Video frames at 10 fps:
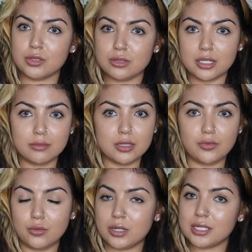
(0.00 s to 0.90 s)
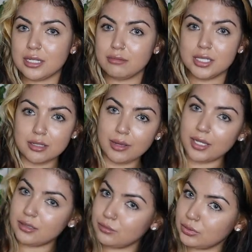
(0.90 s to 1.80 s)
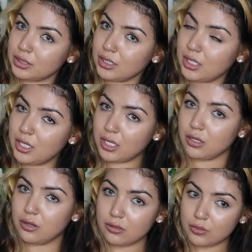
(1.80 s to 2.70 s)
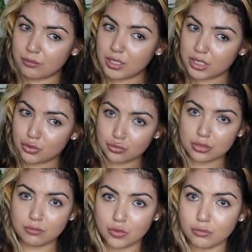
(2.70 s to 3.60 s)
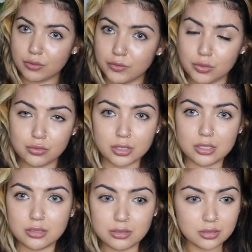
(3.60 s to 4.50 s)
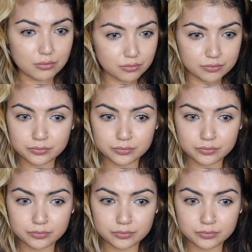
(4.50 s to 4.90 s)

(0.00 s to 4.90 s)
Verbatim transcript: So Skims, if you want to send me some items, you know, want me to do some more reviews on some,